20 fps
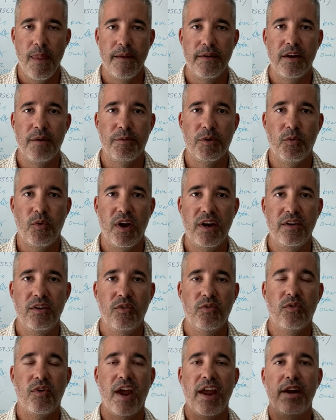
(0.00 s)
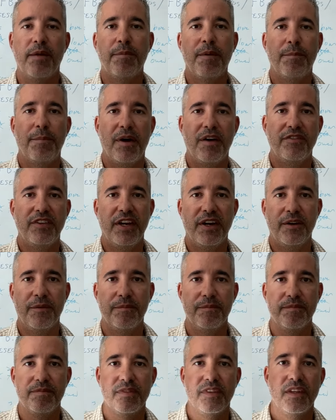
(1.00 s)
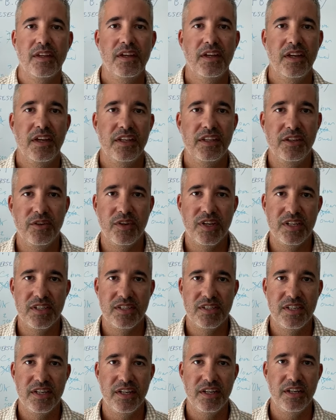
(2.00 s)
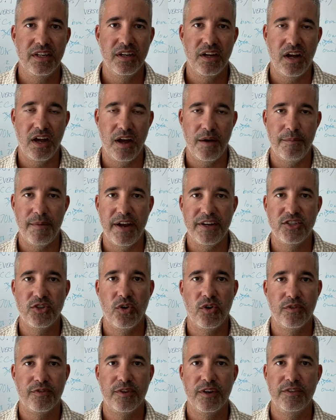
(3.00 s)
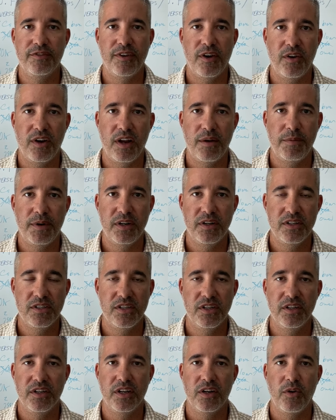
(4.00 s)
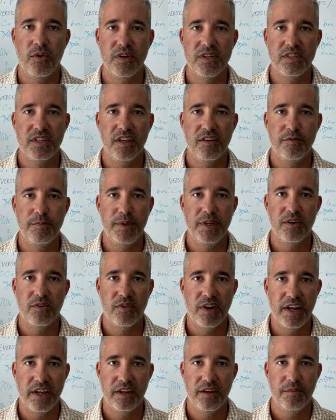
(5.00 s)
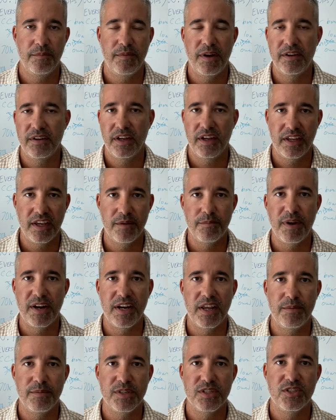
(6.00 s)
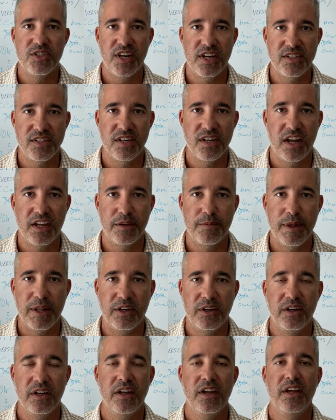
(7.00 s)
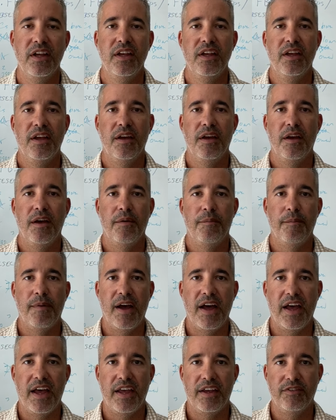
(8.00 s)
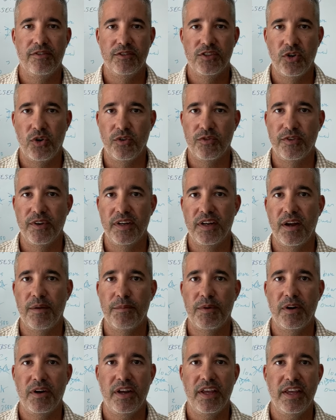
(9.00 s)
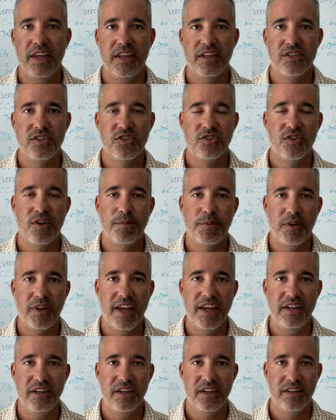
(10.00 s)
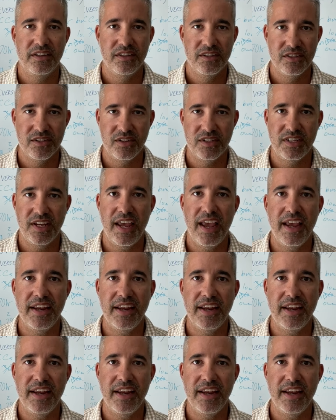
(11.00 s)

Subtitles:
Number one, right up above here, you can see my toll-free phone number, so you can always give me a ring. My name is Jason Eichmeller. My toll-free number is 888, so it's